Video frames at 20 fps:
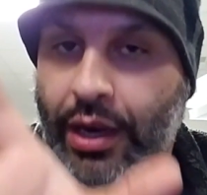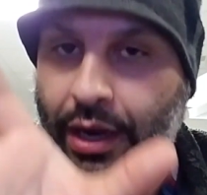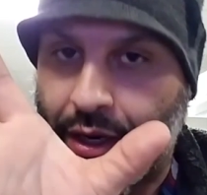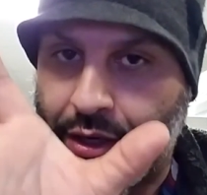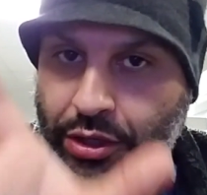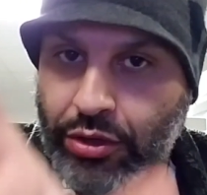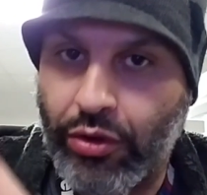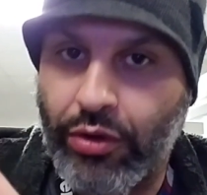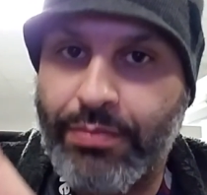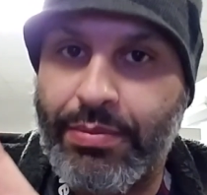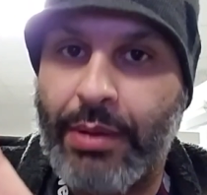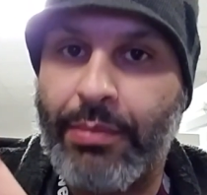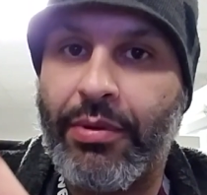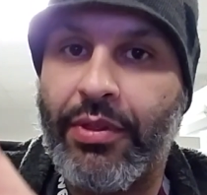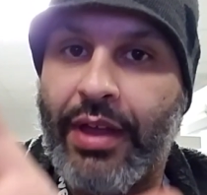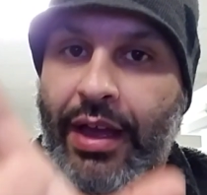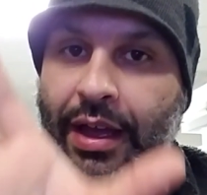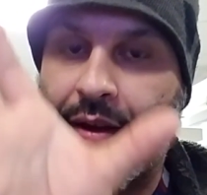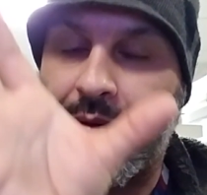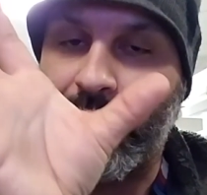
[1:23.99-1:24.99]
And I told
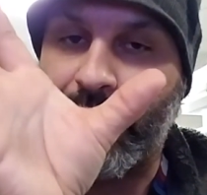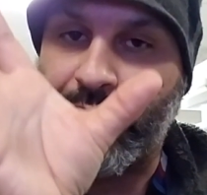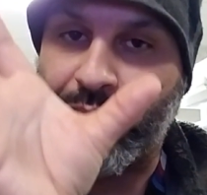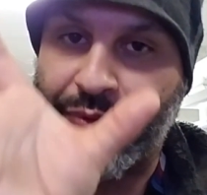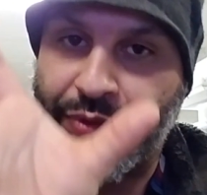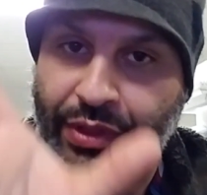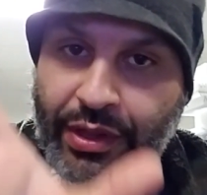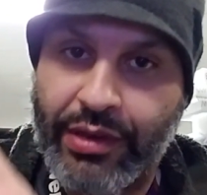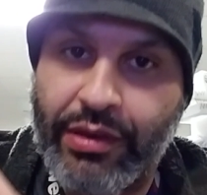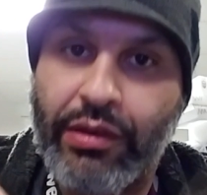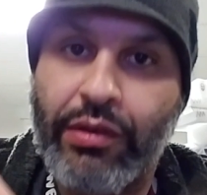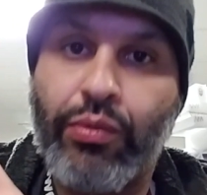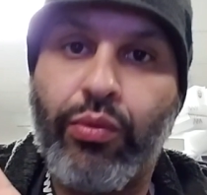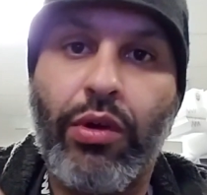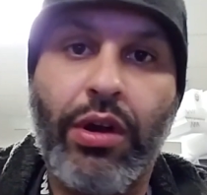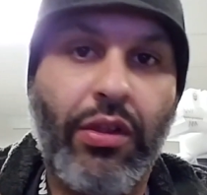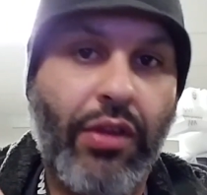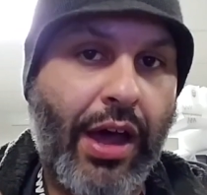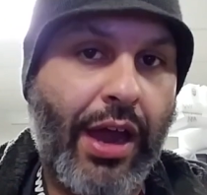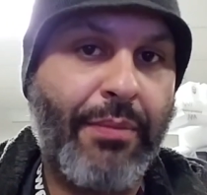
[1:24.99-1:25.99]
people that this is
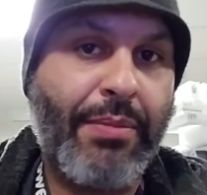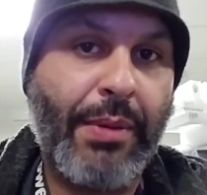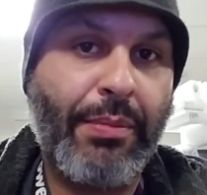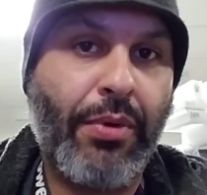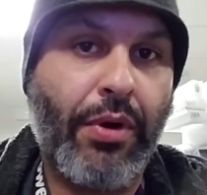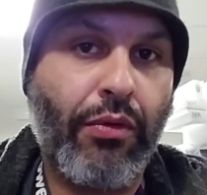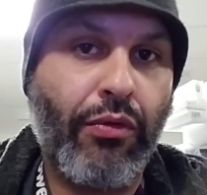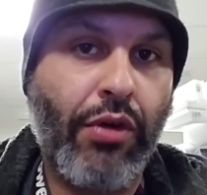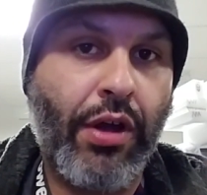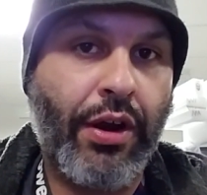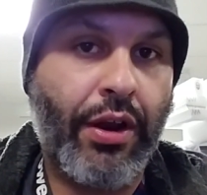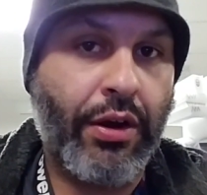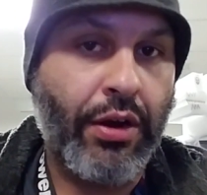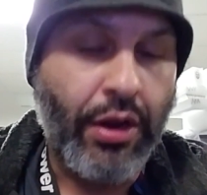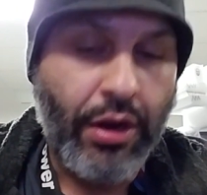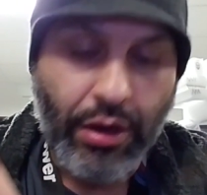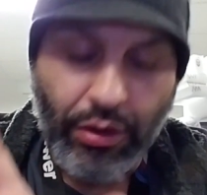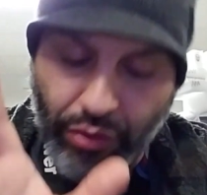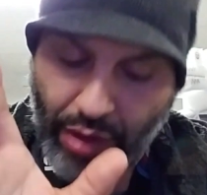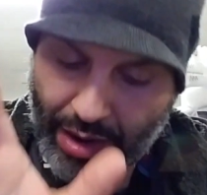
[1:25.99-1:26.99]
what a lot of people are running.
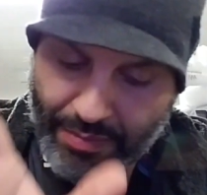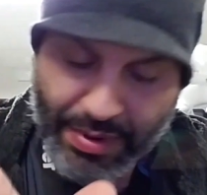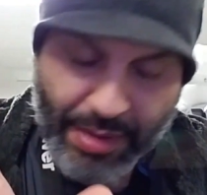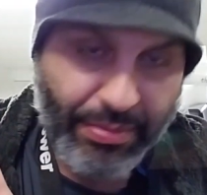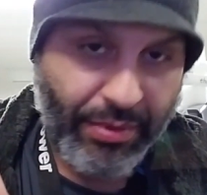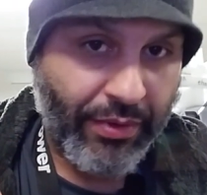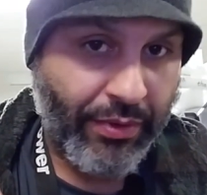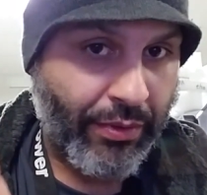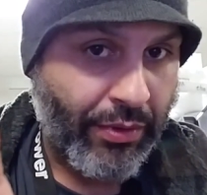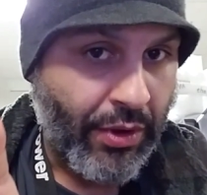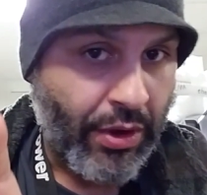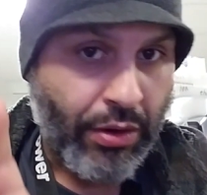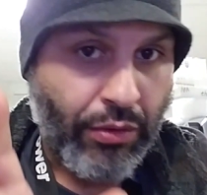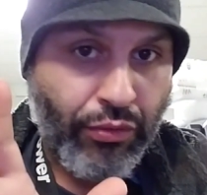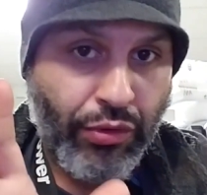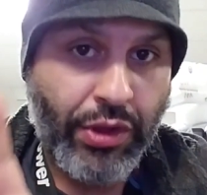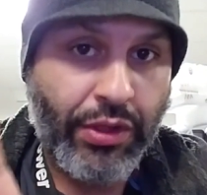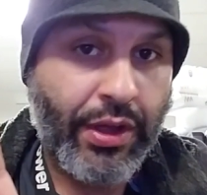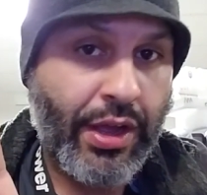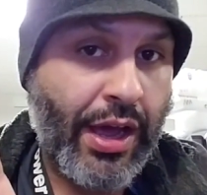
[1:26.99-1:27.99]
A lot of people
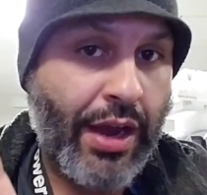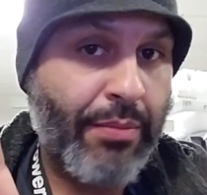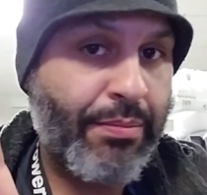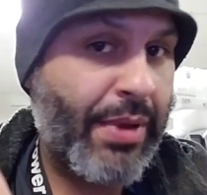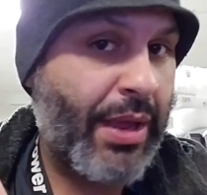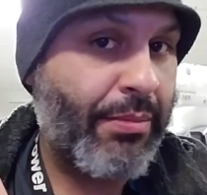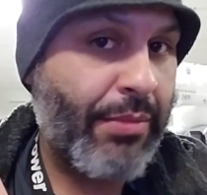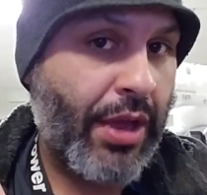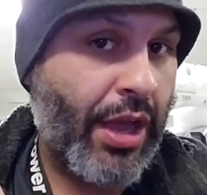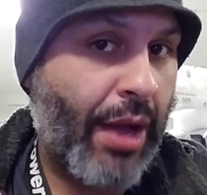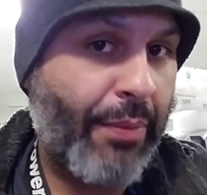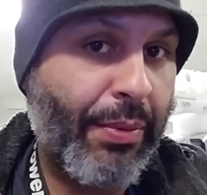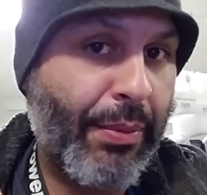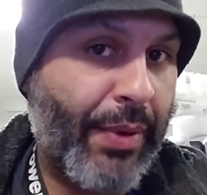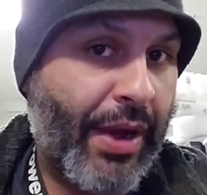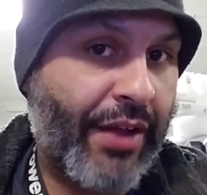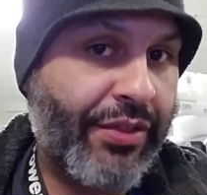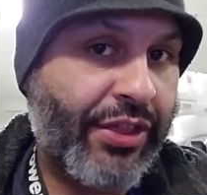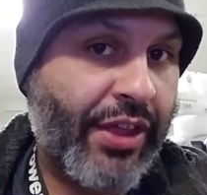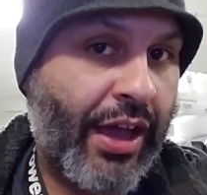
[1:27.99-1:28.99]
really kind of beat me up
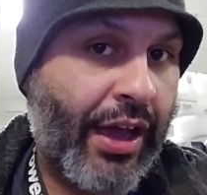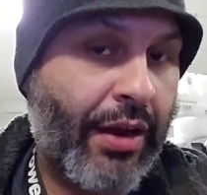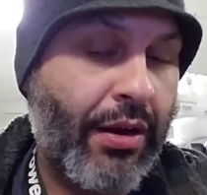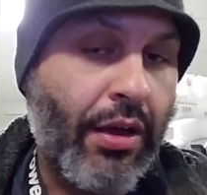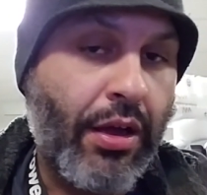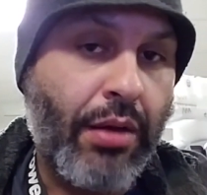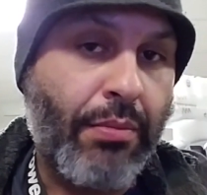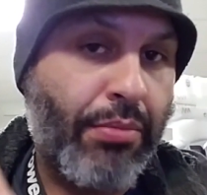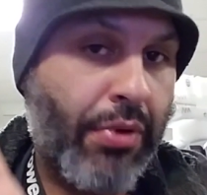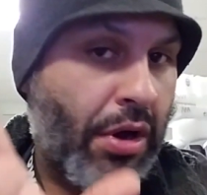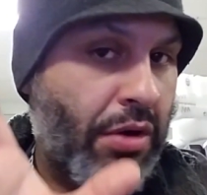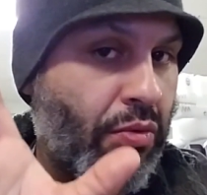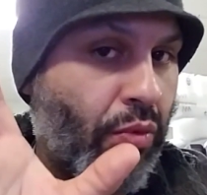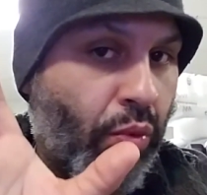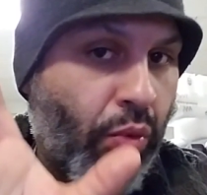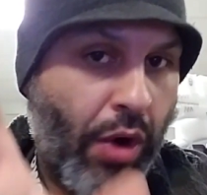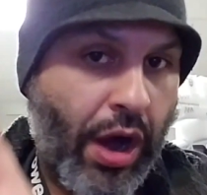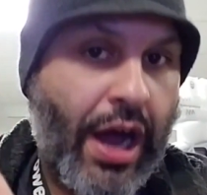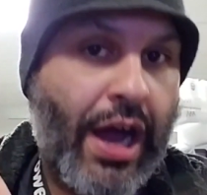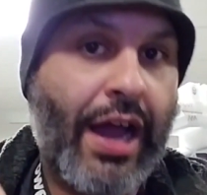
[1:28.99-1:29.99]
about that, but
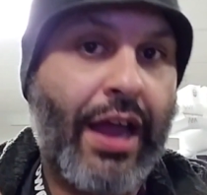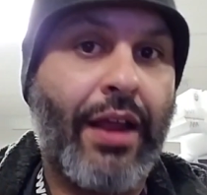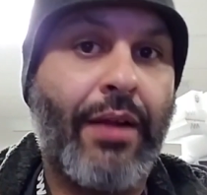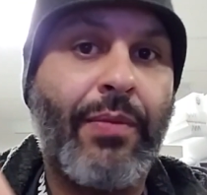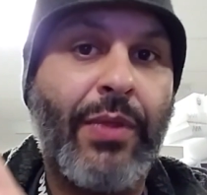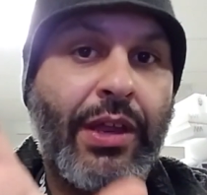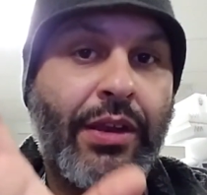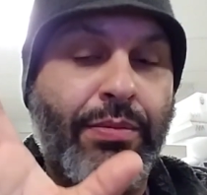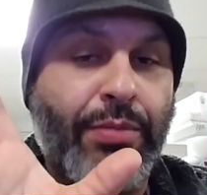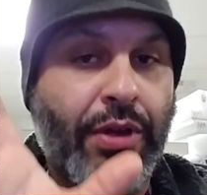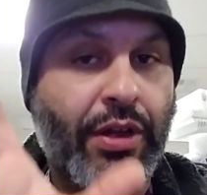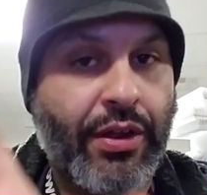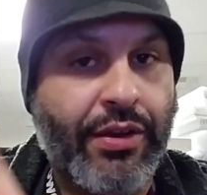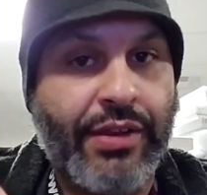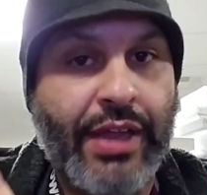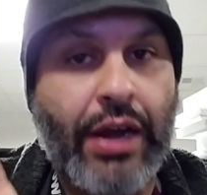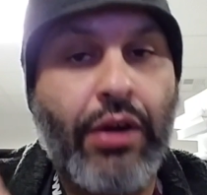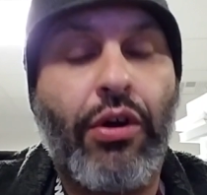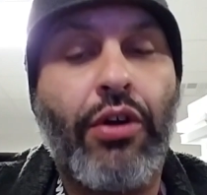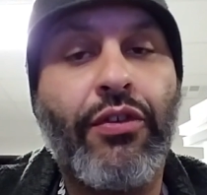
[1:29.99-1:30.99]
why? It's
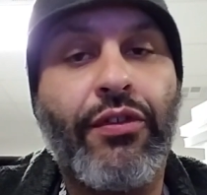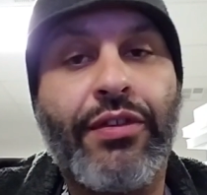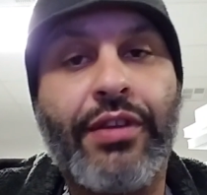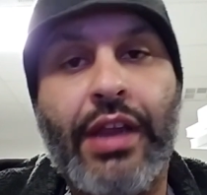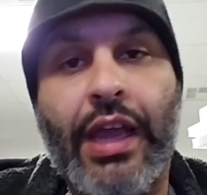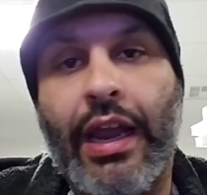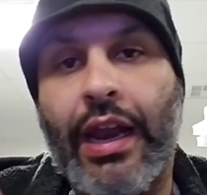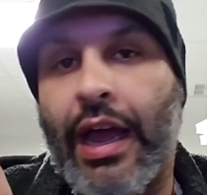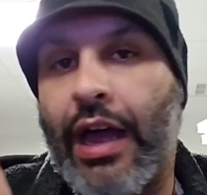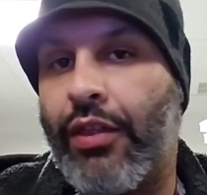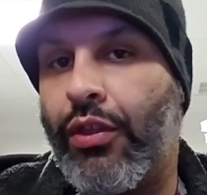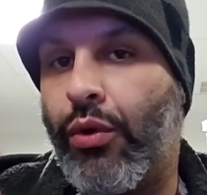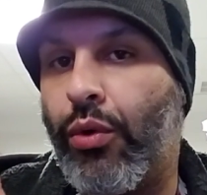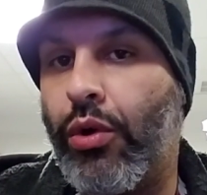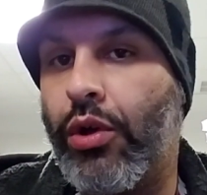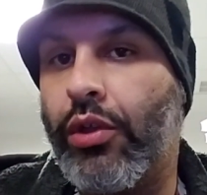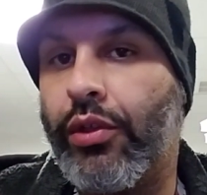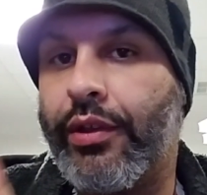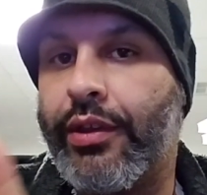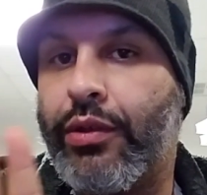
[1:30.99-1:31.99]
because they don't understand how the
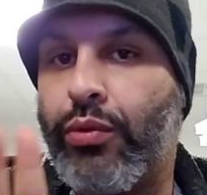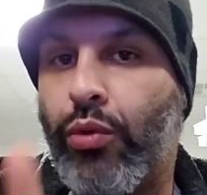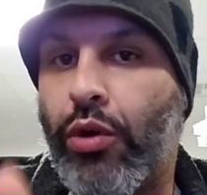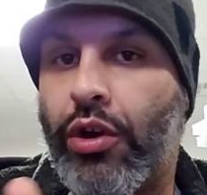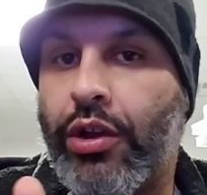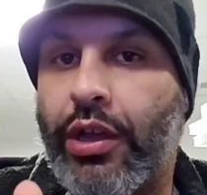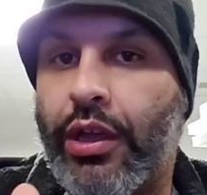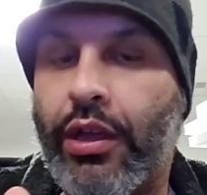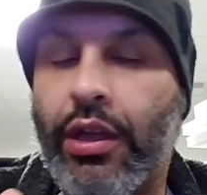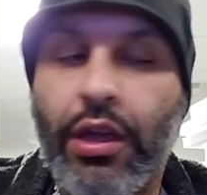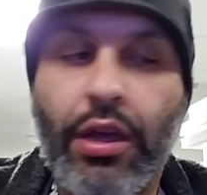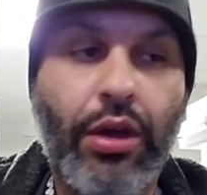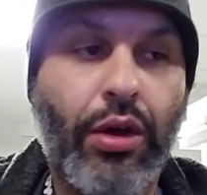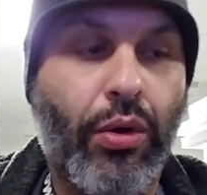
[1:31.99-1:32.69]
oil is working.